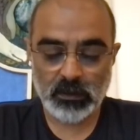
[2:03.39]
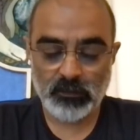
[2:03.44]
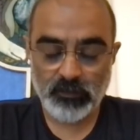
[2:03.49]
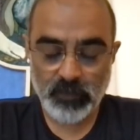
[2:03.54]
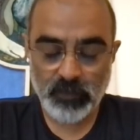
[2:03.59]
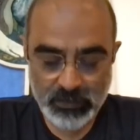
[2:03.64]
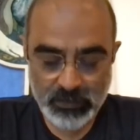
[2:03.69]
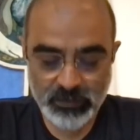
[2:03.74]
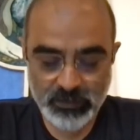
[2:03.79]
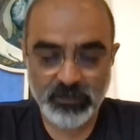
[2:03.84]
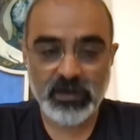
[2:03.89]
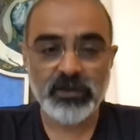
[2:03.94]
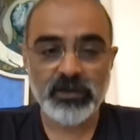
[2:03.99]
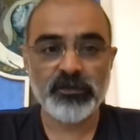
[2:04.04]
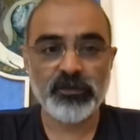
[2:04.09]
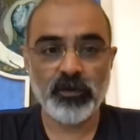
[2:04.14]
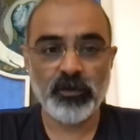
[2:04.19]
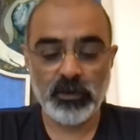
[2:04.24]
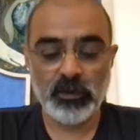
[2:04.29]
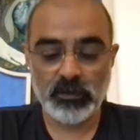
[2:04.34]
very
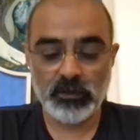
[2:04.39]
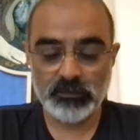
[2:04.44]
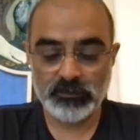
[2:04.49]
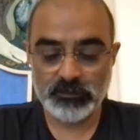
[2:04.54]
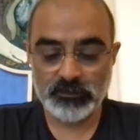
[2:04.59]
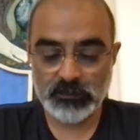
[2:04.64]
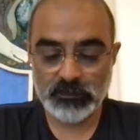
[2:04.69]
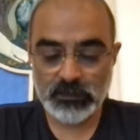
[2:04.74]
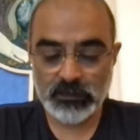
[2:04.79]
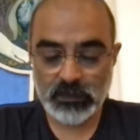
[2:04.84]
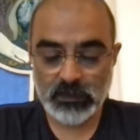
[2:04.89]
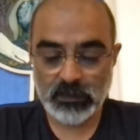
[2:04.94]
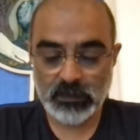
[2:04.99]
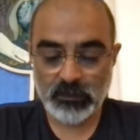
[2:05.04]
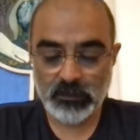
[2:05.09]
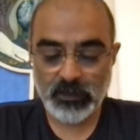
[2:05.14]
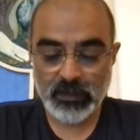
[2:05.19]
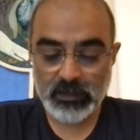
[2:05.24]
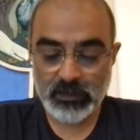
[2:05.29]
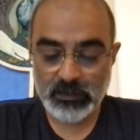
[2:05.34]
grateful,
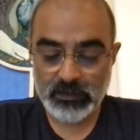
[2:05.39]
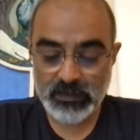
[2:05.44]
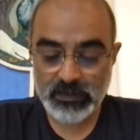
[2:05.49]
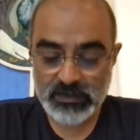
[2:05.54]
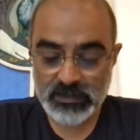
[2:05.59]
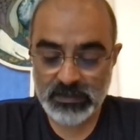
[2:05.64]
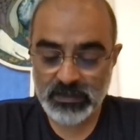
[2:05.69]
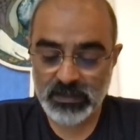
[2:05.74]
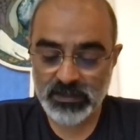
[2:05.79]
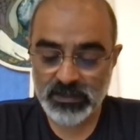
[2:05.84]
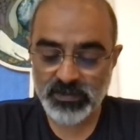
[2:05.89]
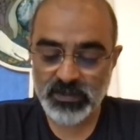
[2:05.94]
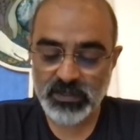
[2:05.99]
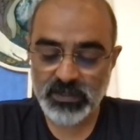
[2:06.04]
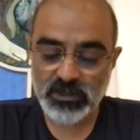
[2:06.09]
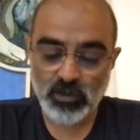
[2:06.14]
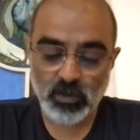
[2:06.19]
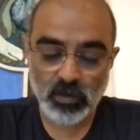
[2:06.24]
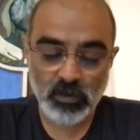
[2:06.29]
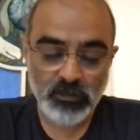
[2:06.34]
they, this industry
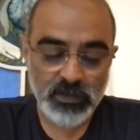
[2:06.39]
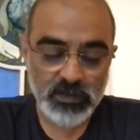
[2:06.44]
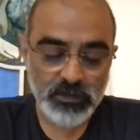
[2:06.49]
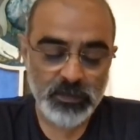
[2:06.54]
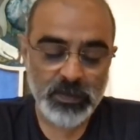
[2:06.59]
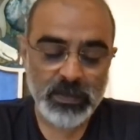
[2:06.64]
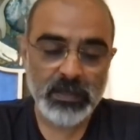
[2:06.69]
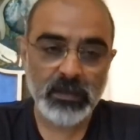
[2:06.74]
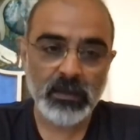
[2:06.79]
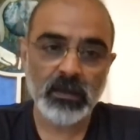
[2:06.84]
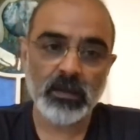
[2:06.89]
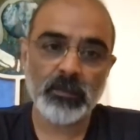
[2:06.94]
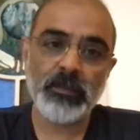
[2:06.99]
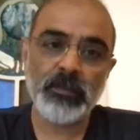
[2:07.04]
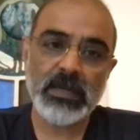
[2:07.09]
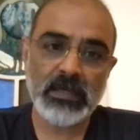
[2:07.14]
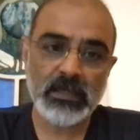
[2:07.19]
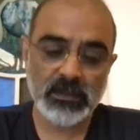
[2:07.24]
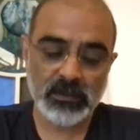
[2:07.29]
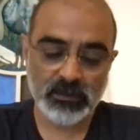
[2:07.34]
has always been a
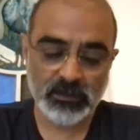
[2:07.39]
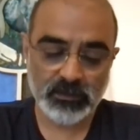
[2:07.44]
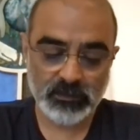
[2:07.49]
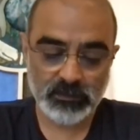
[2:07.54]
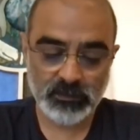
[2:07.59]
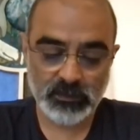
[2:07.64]
beacon.